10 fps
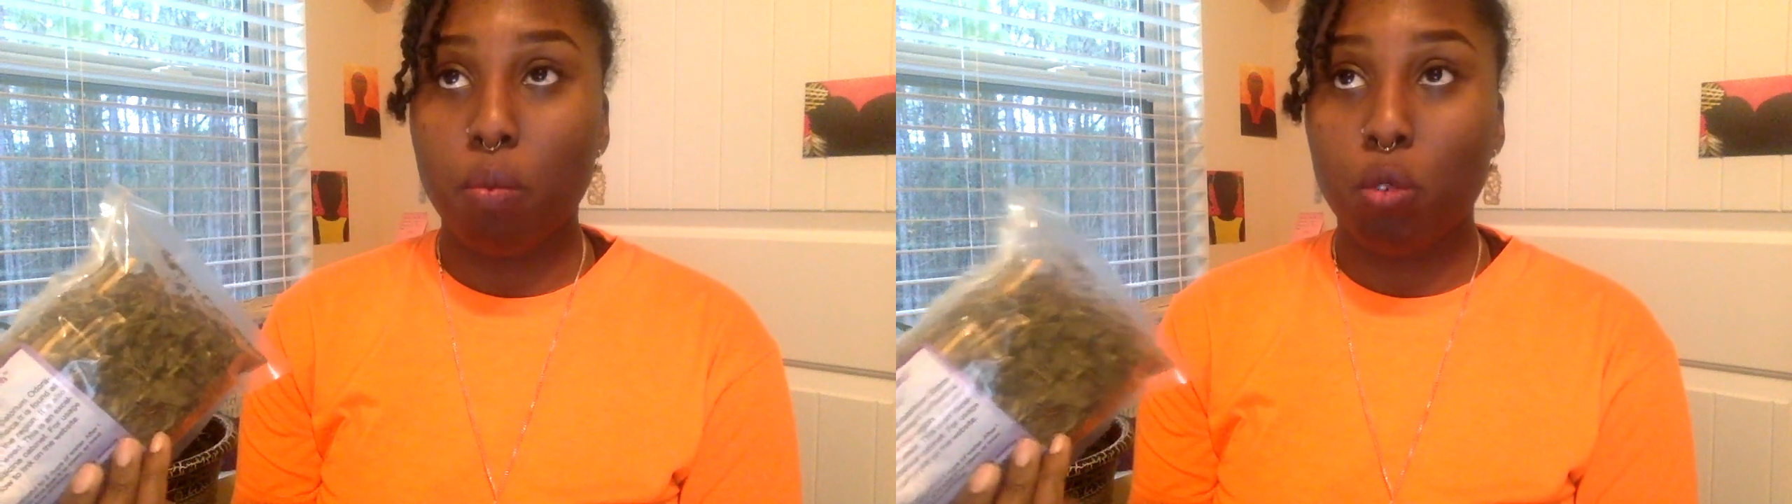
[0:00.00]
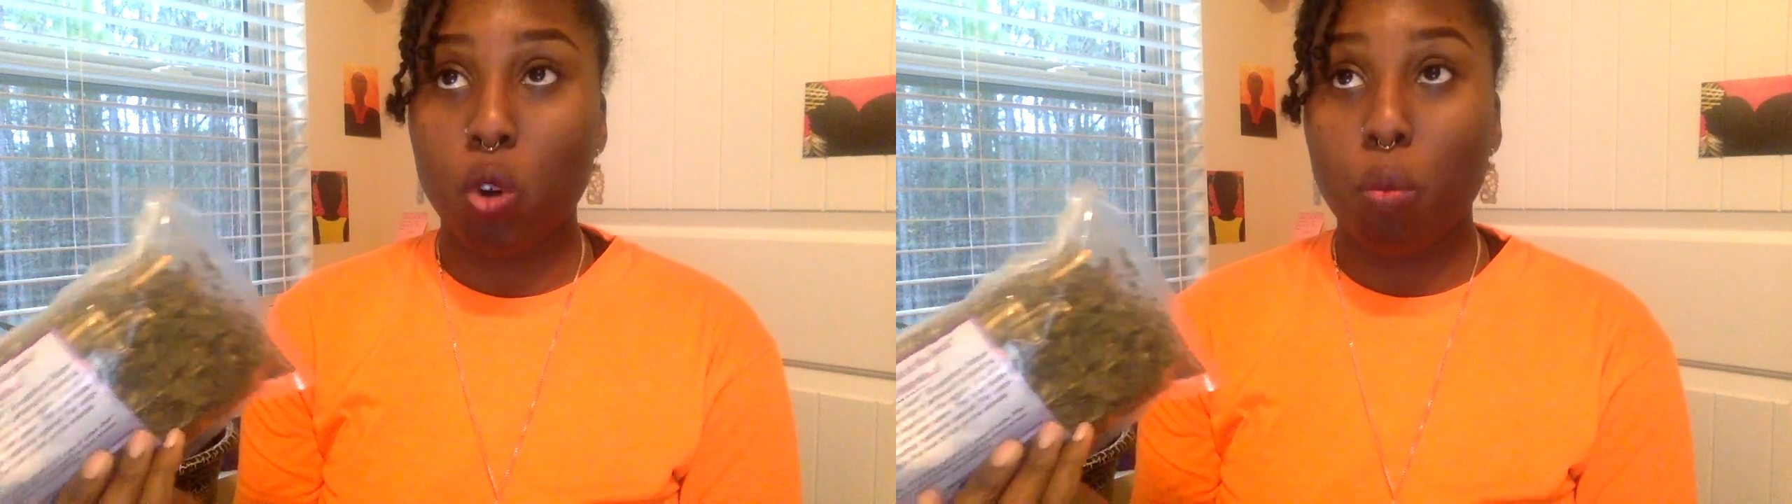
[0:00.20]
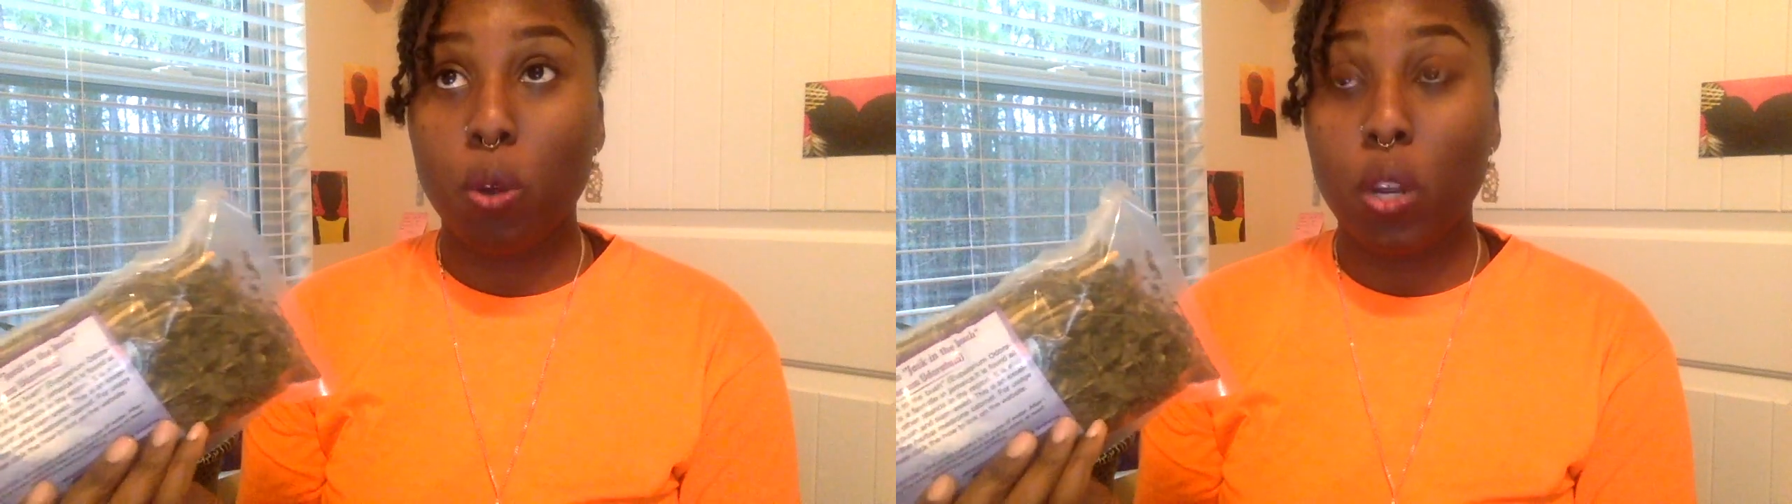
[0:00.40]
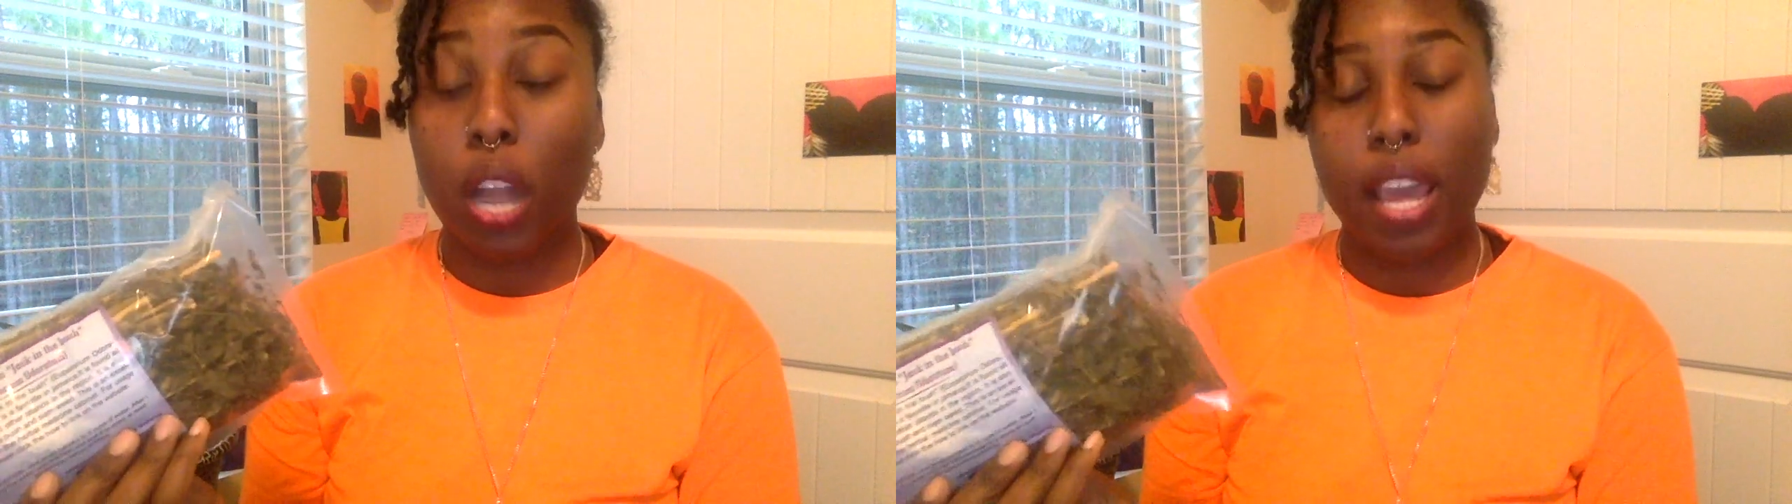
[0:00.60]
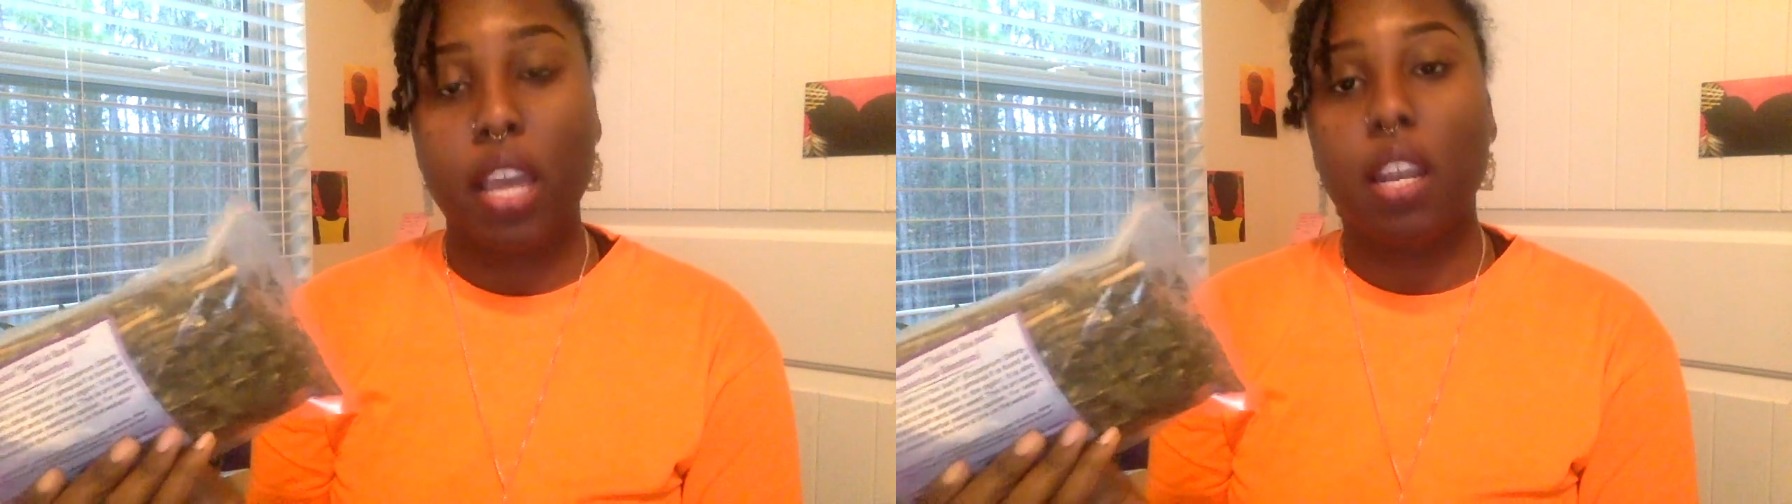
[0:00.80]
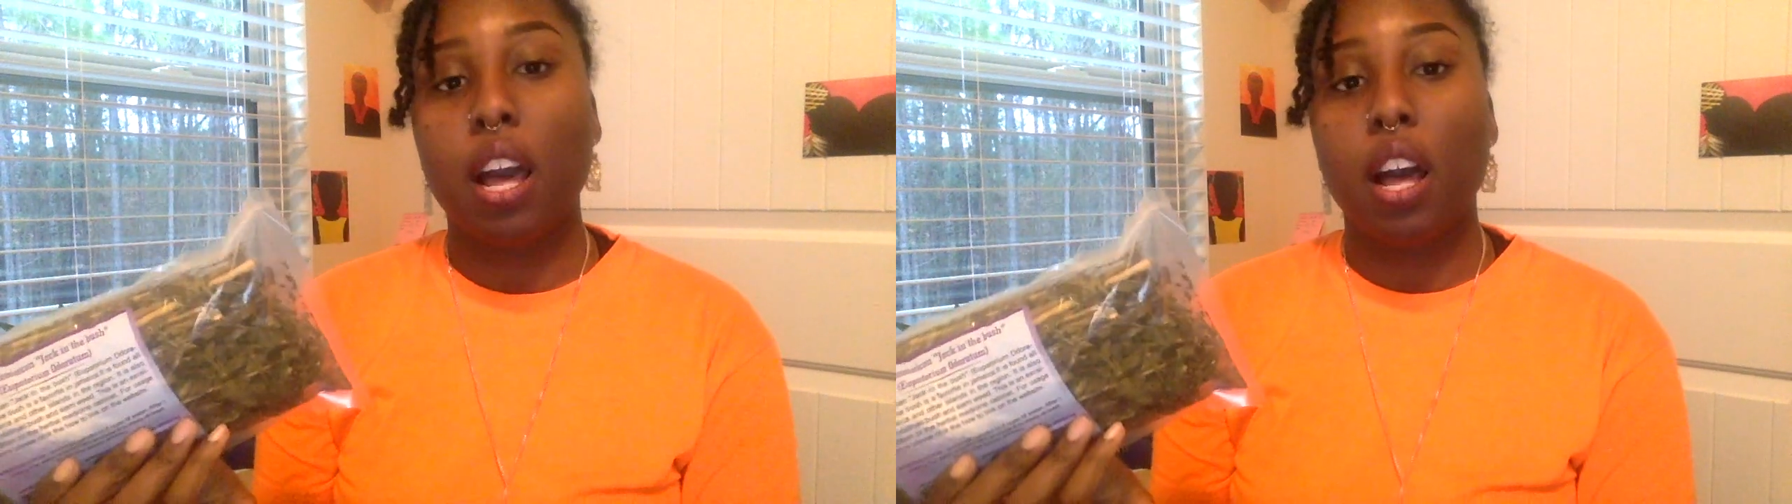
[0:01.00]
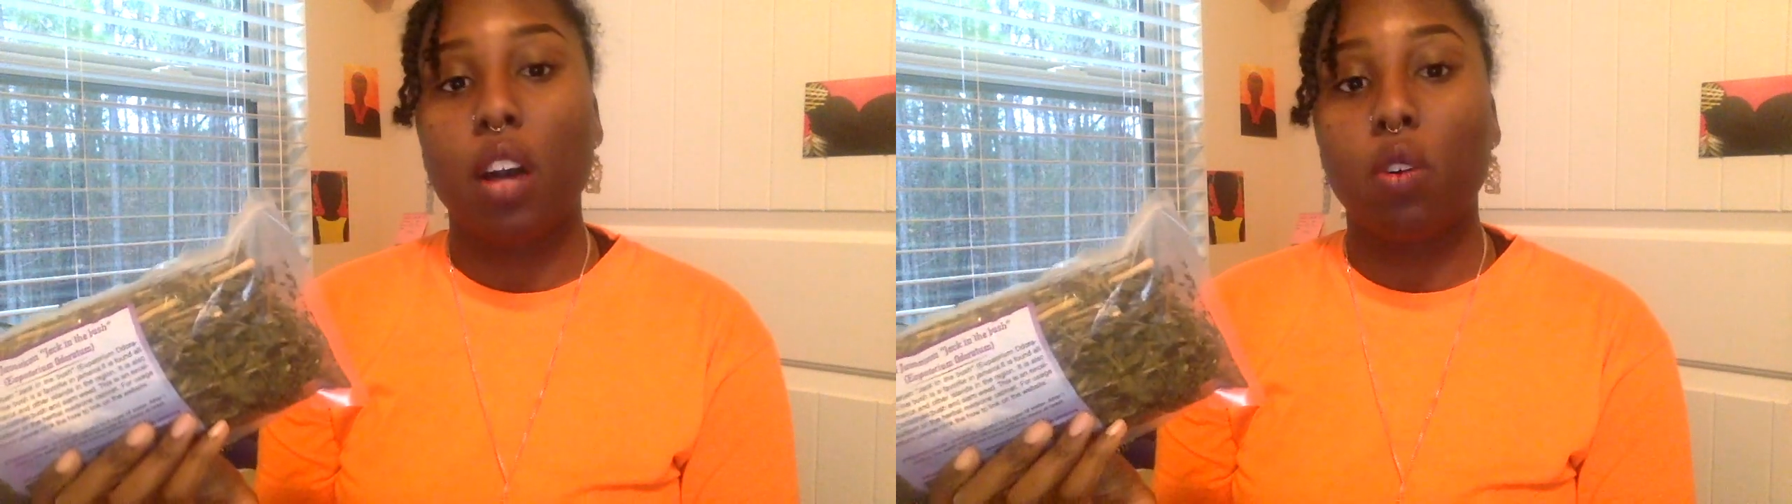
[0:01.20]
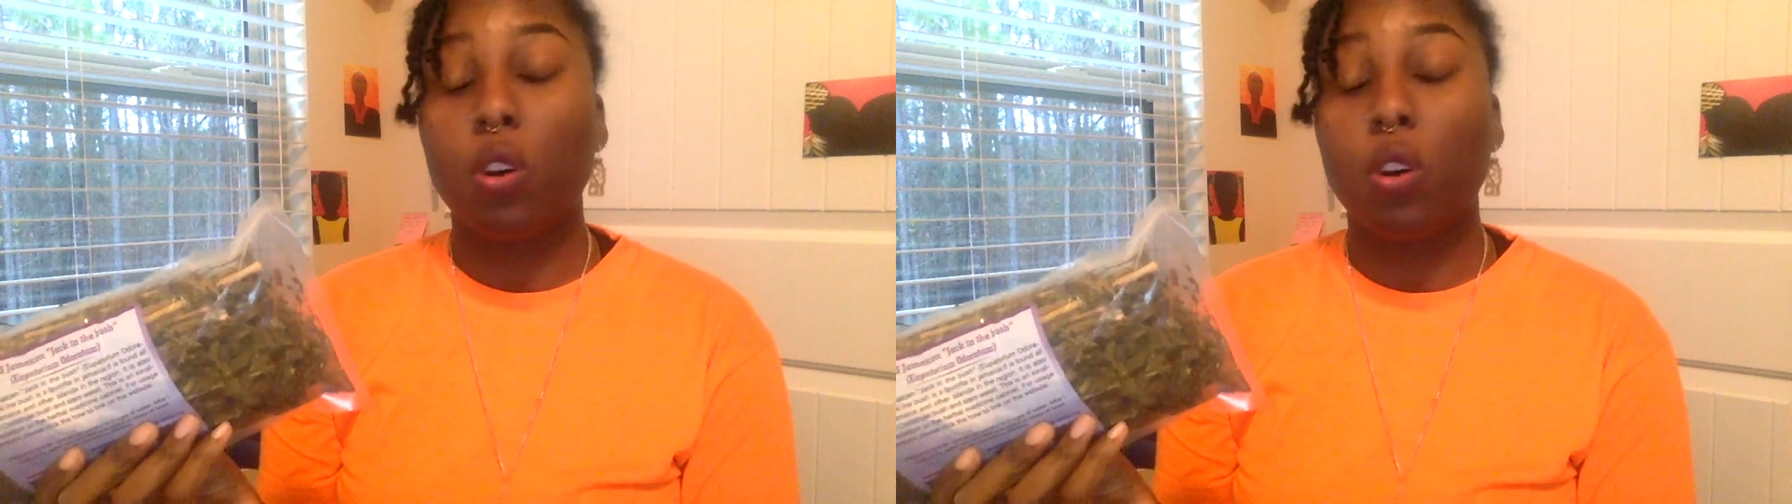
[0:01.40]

Chromolina